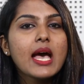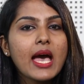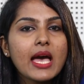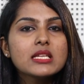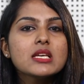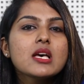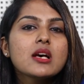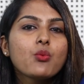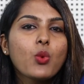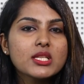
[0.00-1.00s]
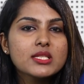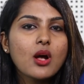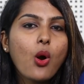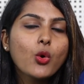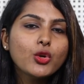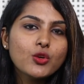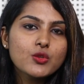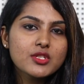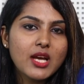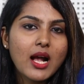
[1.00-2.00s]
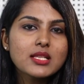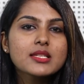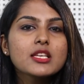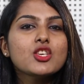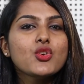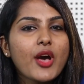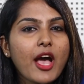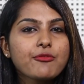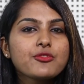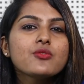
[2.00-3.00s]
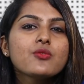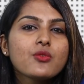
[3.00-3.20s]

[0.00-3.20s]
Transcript: and once the audio starts, you have to